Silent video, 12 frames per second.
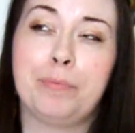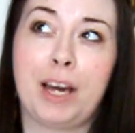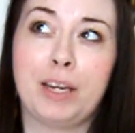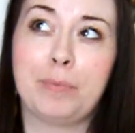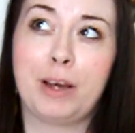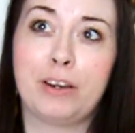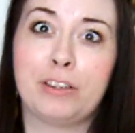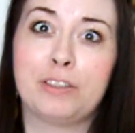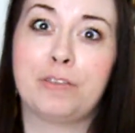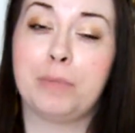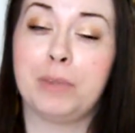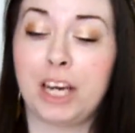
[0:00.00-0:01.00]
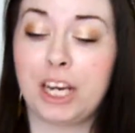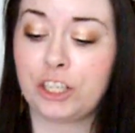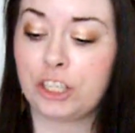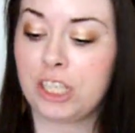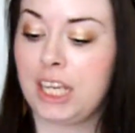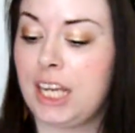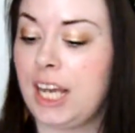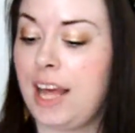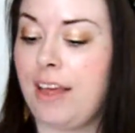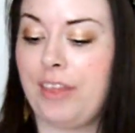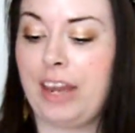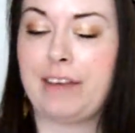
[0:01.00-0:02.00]
body butters from LUSH
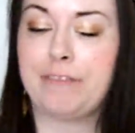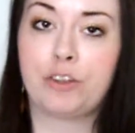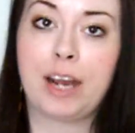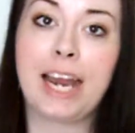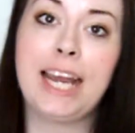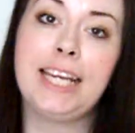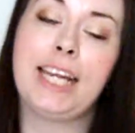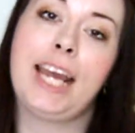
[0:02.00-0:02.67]
that I've tried,